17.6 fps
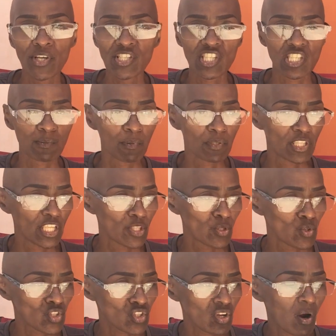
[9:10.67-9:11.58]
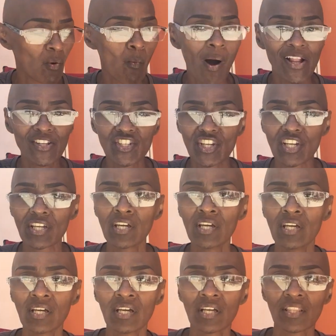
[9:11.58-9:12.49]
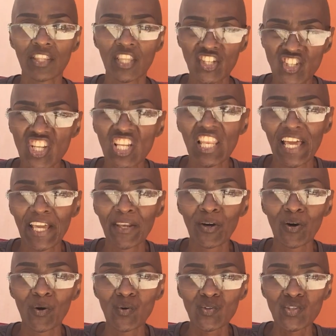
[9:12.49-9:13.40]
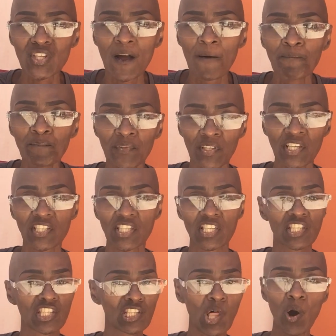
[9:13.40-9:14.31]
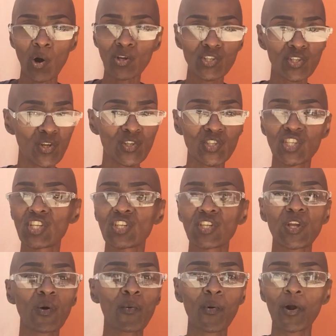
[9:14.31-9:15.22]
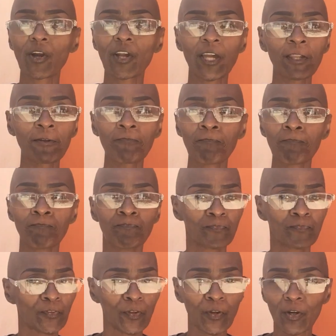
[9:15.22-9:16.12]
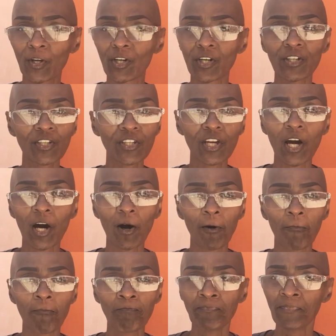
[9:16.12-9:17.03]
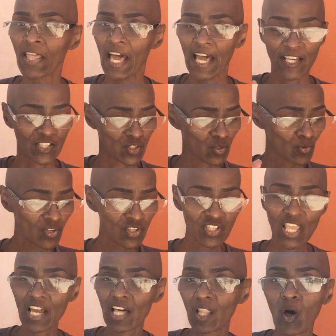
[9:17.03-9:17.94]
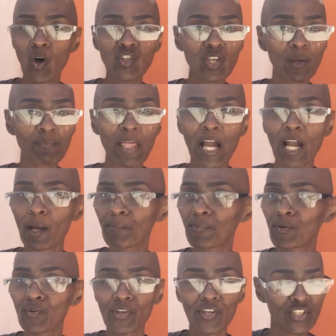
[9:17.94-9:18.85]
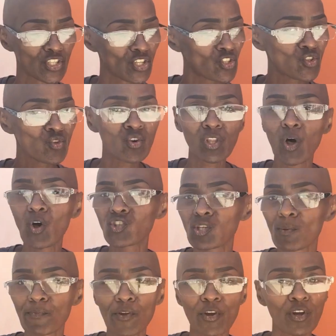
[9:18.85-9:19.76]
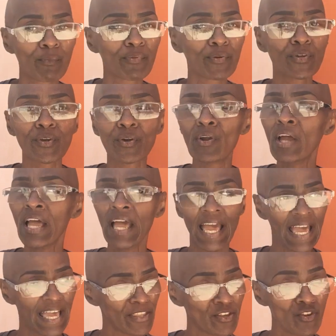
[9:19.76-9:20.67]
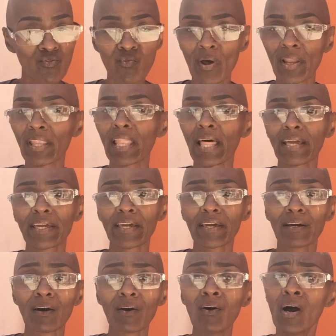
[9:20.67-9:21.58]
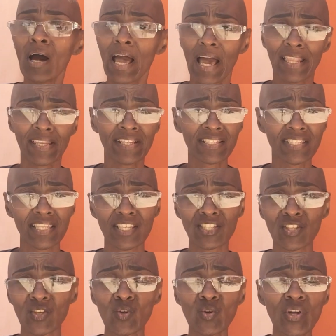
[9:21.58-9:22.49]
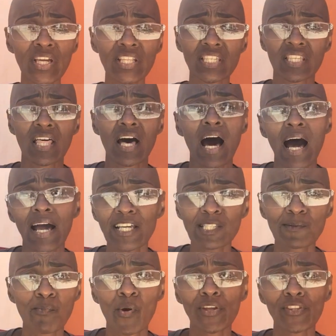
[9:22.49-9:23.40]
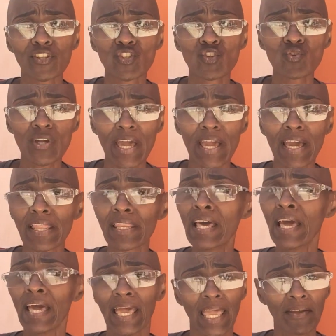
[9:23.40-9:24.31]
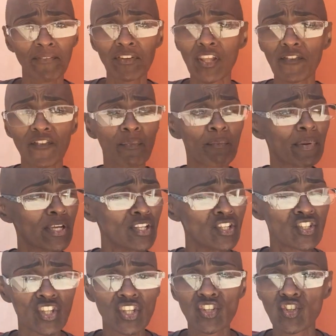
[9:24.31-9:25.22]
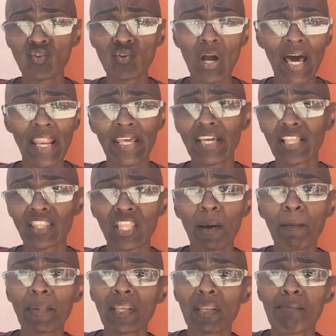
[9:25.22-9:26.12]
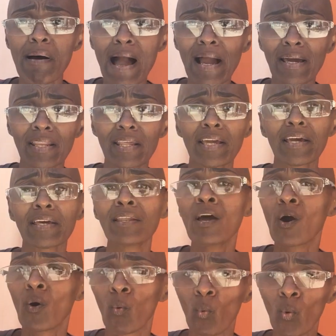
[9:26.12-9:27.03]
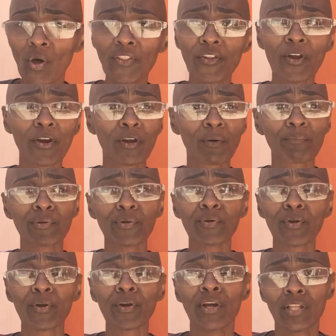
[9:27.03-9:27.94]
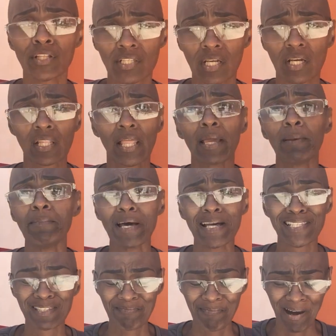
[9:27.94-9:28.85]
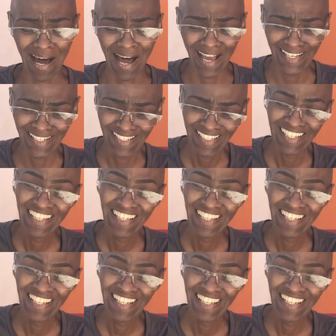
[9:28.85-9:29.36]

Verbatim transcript: He says, but then you start watching the Chilenos. He says, as long as they're sitting there working, you're good to go. As soon as they close up that computer, he says, you close up your computer and you run like hell. And he says, you get to the highest point that you can, even if it means that you got to hit them in the back of the head with your computer to claim that spot.